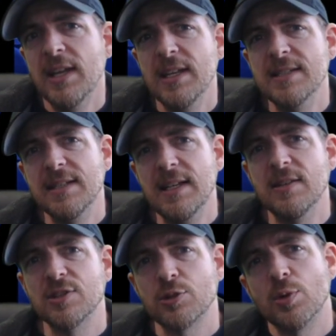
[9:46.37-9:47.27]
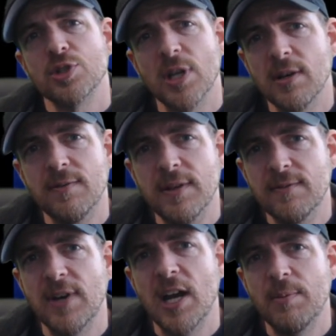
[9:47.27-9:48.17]
is in a sort of
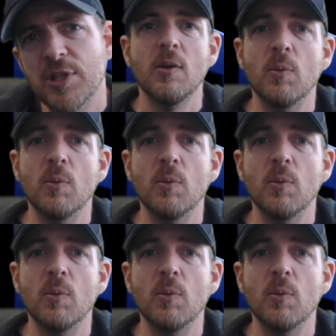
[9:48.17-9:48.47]
environments